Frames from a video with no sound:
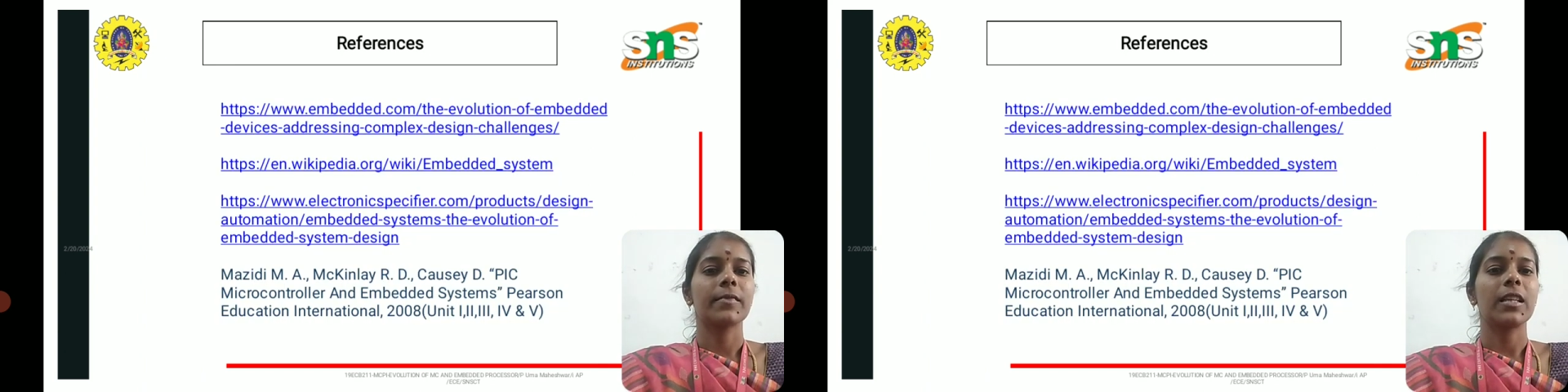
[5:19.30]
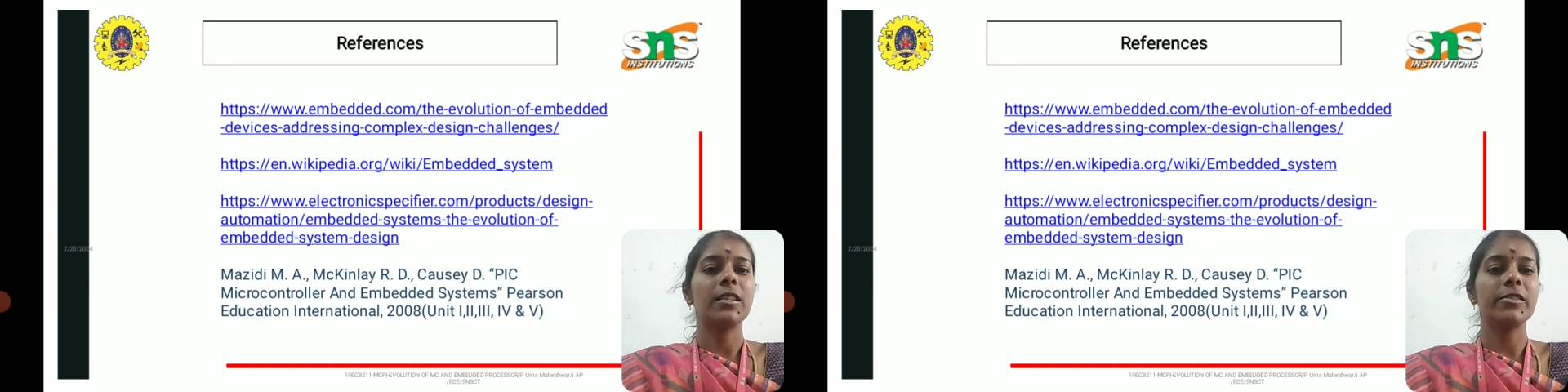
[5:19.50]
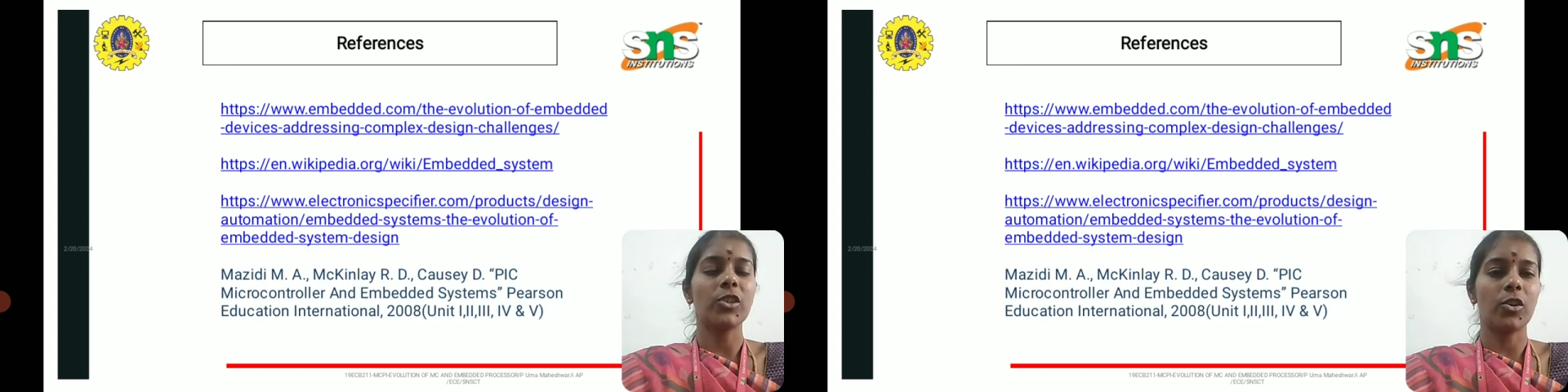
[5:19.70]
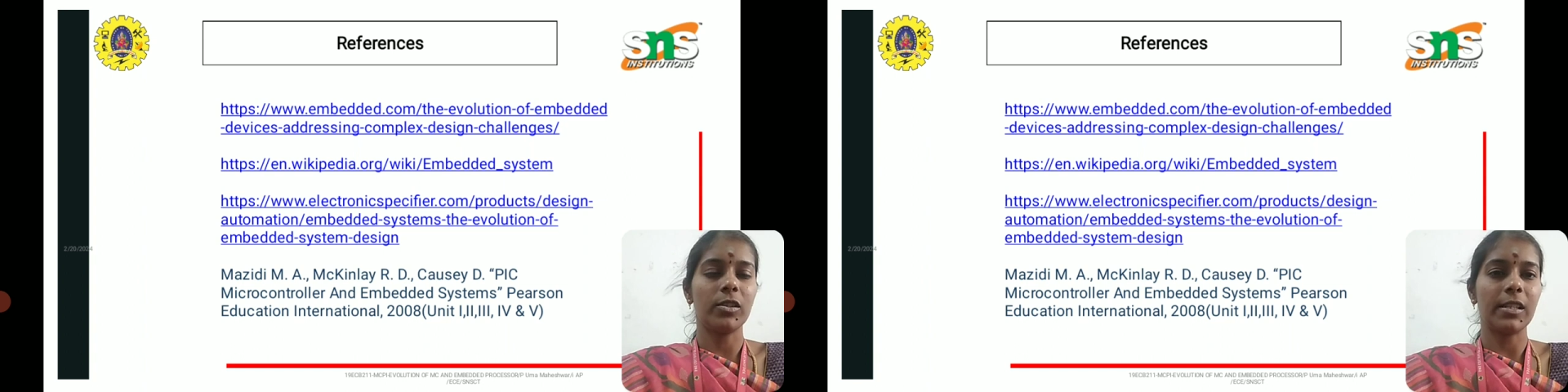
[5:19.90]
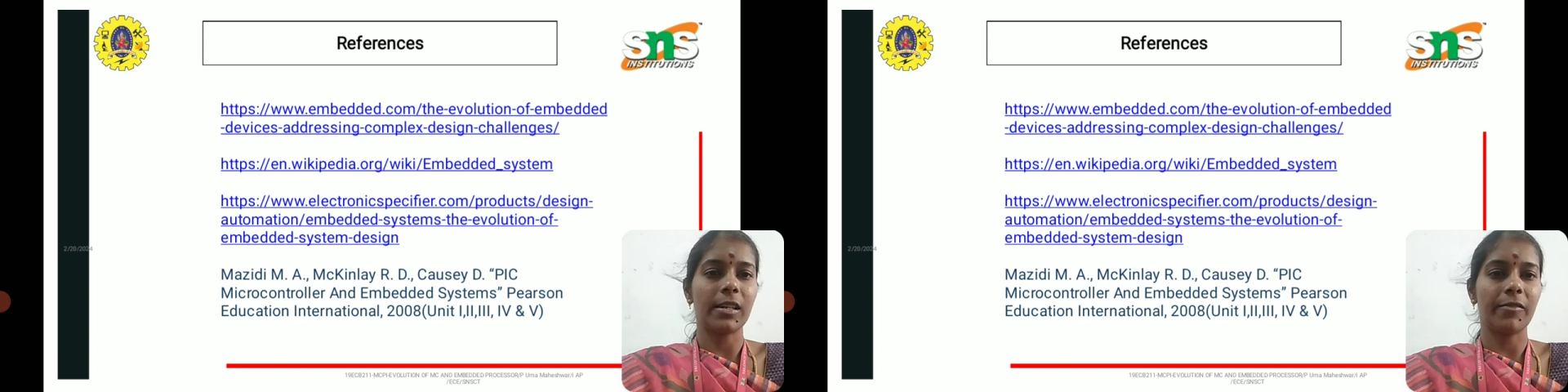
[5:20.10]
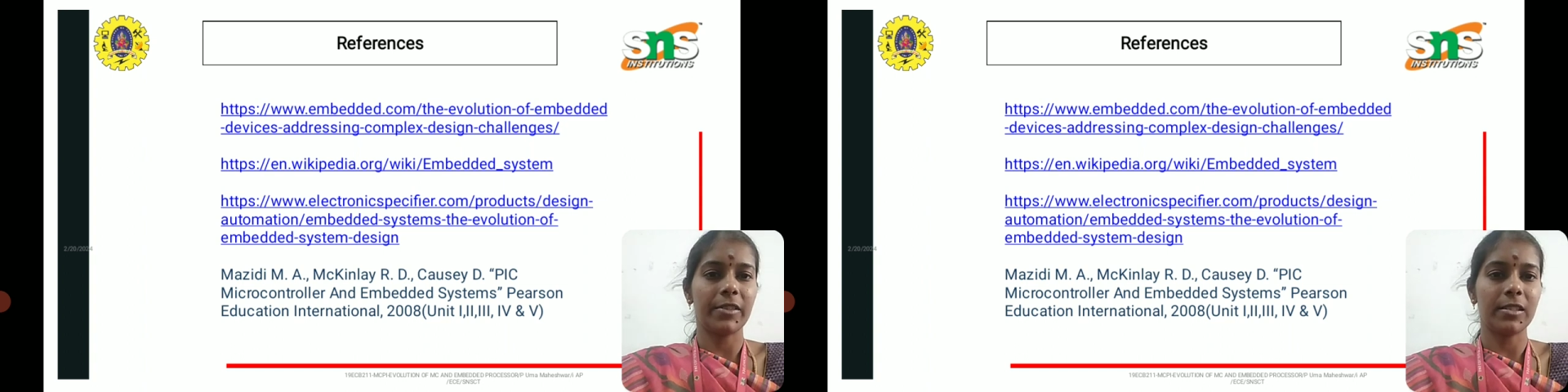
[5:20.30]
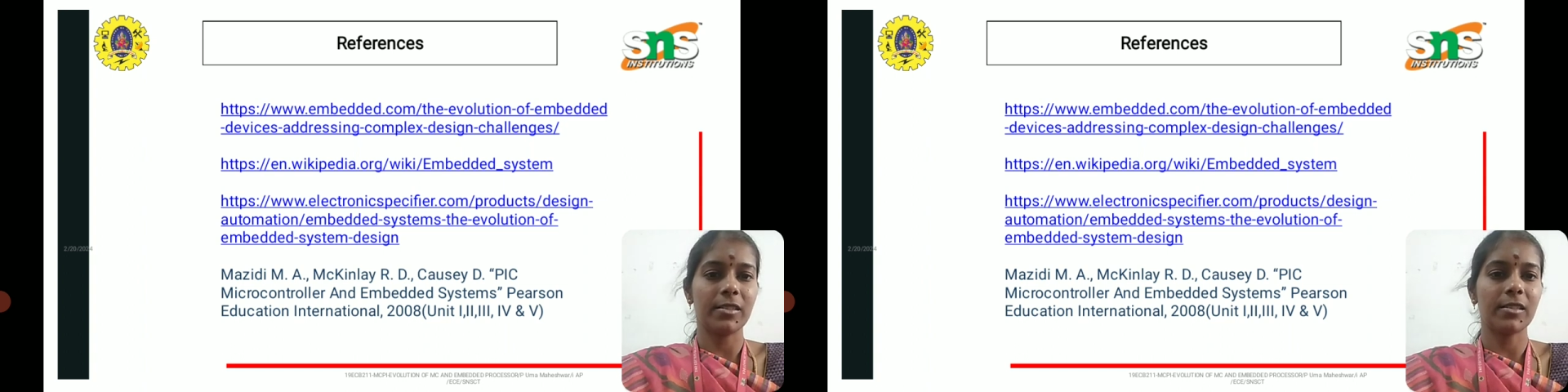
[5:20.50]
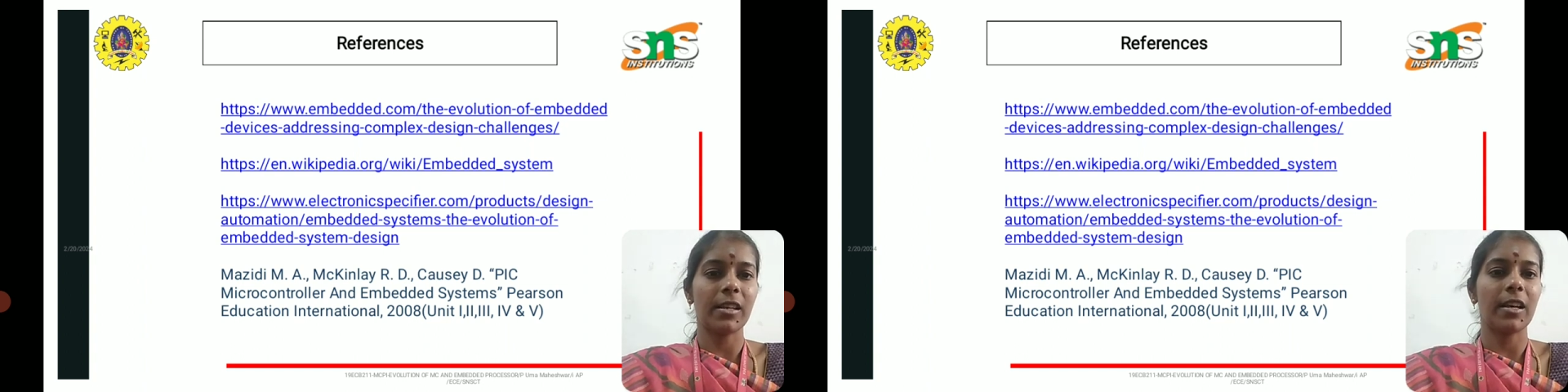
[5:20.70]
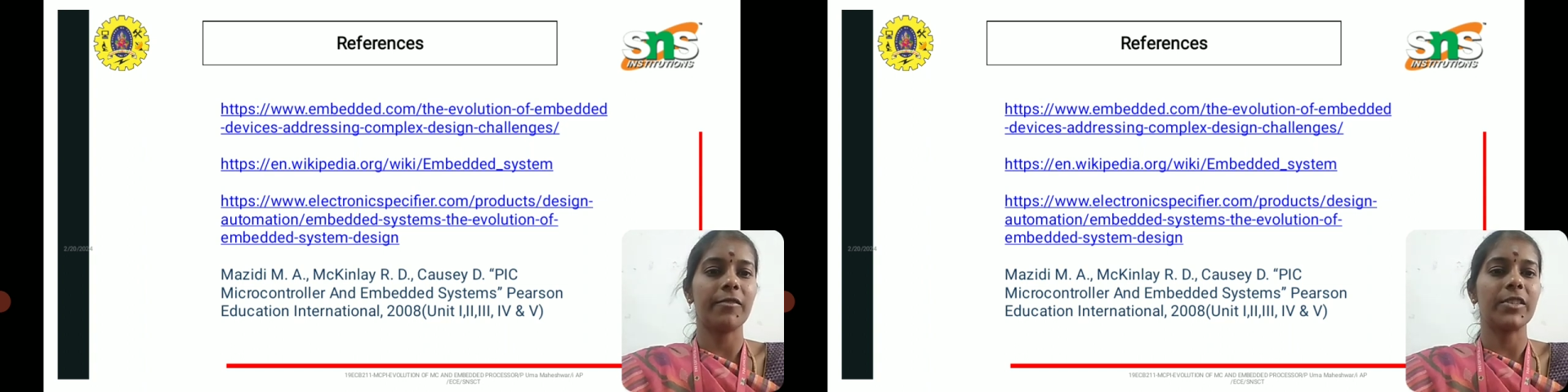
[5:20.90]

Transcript: These are all the references I have